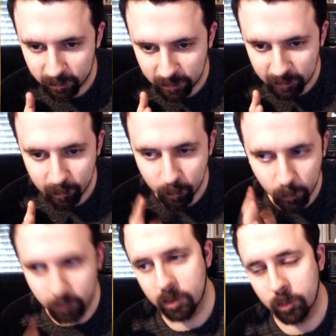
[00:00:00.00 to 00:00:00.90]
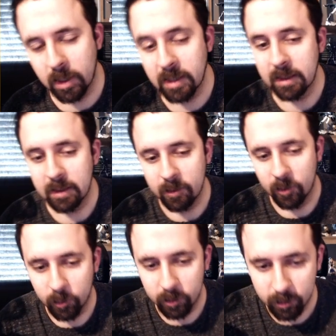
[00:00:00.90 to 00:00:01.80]
even more surprises in,
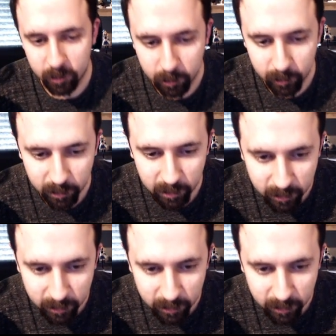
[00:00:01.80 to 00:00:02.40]
in store for us.